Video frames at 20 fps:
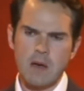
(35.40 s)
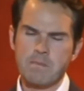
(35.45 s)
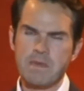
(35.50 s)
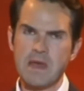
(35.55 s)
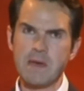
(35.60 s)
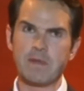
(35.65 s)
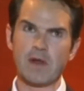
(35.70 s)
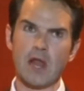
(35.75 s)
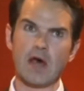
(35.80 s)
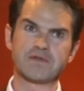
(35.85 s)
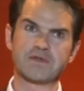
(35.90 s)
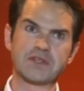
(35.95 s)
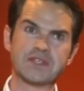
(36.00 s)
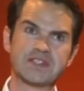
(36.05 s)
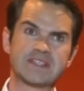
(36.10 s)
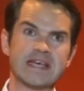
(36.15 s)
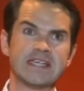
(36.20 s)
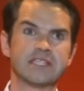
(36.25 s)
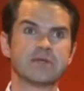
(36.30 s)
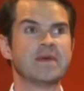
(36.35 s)
People often
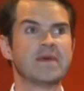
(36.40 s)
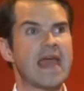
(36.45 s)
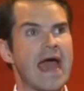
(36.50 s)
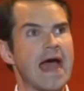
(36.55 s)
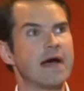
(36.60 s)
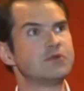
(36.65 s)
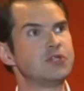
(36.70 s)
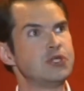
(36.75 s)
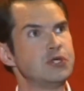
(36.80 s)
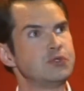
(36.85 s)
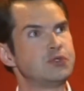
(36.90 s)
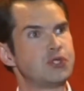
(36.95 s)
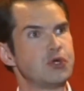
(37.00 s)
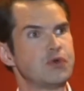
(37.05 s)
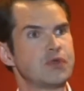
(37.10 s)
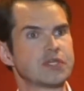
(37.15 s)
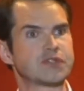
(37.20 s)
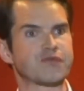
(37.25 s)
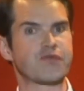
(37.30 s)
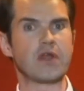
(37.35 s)
say to me, how do you do
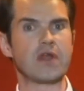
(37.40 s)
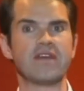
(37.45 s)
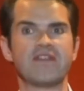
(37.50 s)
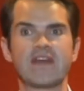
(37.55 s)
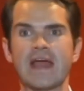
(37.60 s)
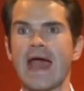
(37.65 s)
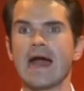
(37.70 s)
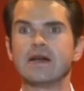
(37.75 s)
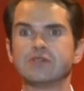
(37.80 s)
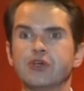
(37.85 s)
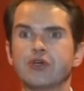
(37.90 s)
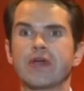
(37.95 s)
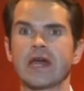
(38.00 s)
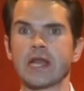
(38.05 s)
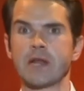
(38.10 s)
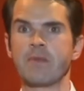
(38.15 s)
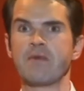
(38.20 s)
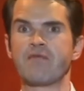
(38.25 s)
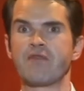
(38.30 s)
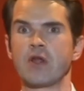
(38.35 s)
this for a living? How do you get
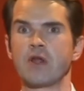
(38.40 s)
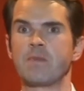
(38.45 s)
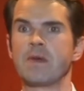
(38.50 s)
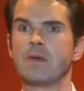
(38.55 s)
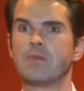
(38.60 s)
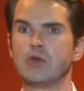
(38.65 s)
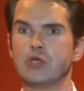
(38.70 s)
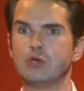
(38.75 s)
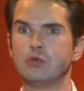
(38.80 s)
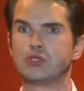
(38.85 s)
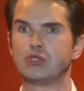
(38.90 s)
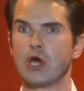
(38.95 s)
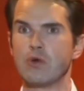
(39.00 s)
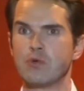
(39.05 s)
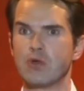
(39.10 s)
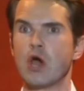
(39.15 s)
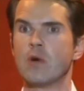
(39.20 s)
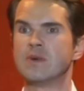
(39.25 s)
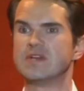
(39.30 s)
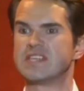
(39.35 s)
up in front of people you
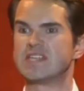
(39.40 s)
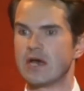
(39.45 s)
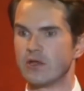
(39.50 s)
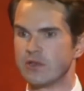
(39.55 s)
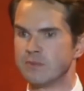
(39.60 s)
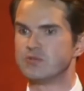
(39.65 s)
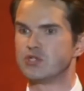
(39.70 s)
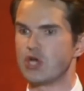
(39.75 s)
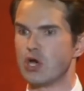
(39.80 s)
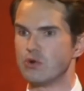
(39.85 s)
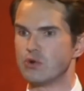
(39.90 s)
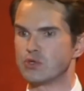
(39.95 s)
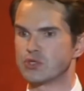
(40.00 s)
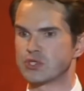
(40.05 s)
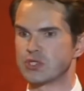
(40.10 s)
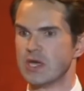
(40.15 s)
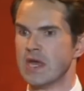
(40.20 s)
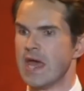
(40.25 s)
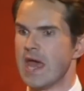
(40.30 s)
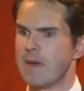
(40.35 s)
don't know and tell them
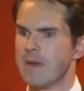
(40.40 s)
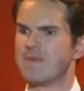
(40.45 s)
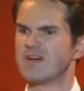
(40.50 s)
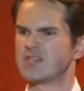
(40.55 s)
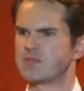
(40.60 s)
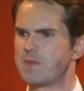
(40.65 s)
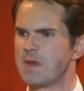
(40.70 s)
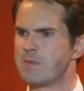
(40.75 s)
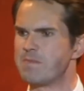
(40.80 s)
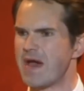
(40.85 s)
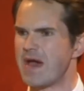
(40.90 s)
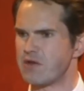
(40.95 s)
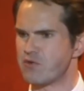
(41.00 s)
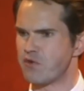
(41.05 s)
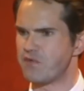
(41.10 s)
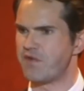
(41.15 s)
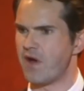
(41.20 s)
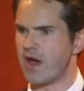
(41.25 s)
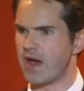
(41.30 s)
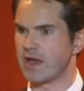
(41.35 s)
jokes? It must be
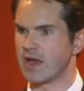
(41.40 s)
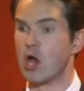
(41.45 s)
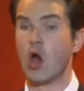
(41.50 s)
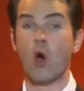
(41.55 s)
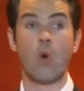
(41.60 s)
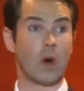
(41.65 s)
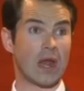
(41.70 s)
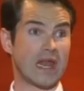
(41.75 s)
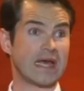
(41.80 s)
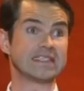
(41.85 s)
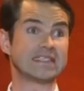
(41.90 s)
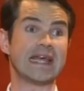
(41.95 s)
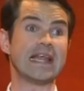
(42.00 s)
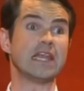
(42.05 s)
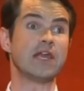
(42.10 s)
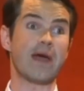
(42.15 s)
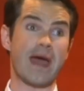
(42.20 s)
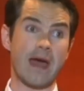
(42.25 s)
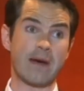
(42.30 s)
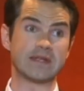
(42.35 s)
petrifying. Well, I'll tell
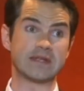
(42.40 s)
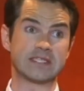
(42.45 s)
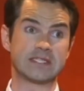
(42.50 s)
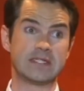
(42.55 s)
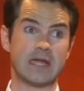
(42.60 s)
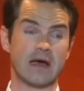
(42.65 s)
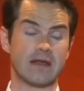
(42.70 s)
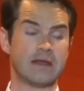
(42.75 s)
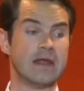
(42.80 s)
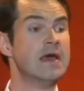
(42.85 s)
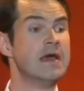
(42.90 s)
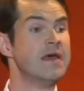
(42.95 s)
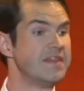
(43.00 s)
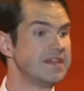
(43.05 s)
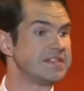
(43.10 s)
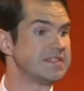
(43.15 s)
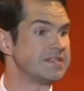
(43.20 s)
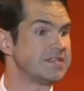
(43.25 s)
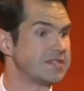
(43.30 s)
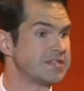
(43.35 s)
you how it's done.
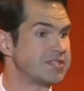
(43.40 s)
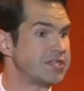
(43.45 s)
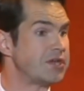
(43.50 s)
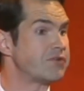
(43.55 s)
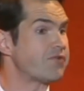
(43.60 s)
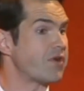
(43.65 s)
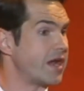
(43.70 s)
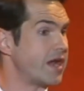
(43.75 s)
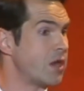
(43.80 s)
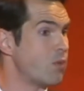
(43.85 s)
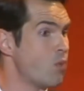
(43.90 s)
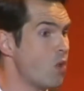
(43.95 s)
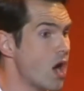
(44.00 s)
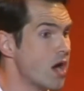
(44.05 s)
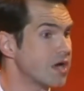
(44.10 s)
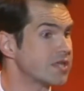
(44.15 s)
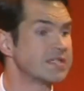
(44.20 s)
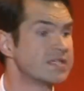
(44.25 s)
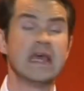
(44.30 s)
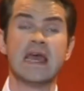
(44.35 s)
This is the secret, and it
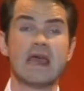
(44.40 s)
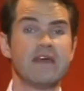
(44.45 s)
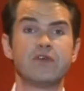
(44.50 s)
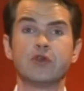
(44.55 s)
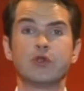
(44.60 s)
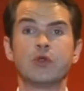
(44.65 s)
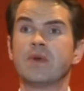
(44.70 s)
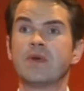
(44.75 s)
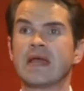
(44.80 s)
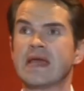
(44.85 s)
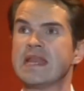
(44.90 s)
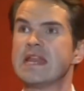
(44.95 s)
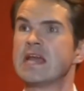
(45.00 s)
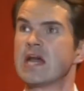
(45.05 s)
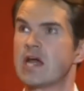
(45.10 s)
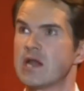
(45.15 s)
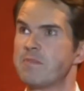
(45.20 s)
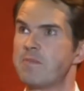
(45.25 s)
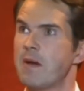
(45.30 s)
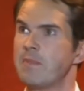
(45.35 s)
works. If you're doing any
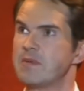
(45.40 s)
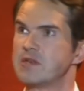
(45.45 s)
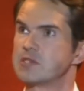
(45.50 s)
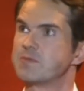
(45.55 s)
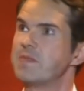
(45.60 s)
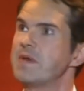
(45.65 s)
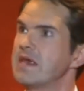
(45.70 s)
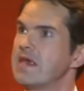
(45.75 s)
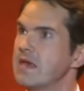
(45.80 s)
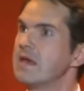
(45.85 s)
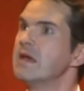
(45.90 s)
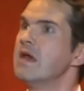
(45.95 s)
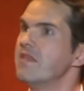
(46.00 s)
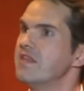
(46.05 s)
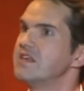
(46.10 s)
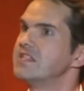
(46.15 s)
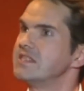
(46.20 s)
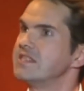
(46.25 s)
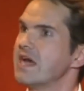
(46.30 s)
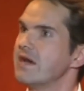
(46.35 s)
kind of public speaking,
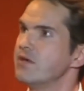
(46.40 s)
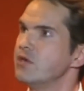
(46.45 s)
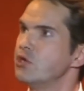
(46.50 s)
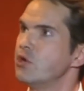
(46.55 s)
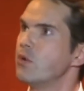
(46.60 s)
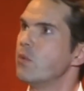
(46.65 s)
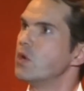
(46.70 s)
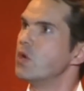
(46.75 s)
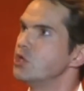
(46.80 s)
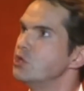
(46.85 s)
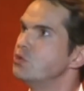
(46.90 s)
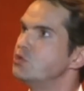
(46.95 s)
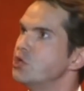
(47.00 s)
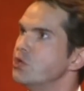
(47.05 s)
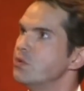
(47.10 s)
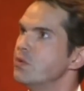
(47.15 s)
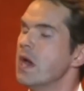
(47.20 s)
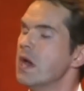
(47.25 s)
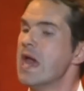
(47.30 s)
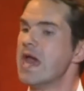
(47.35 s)
this is how you do it. What you
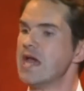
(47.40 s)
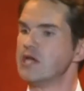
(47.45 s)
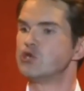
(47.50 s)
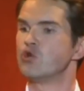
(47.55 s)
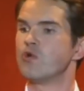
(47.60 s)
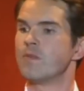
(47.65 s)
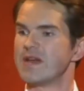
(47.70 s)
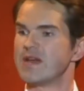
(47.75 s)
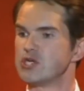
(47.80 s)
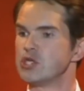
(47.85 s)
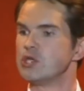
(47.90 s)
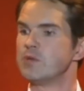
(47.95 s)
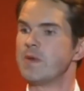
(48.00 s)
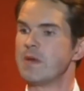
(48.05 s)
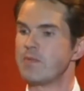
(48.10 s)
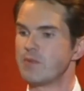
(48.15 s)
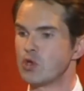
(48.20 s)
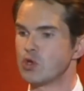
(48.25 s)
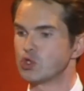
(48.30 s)
do is you imagine the people